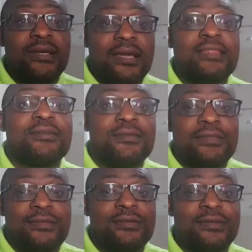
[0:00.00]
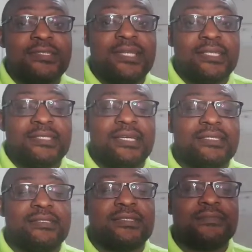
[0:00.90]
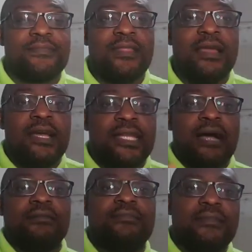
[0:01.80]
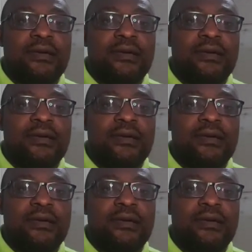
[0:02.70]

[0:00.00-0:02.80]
ethical theory suggests. Now,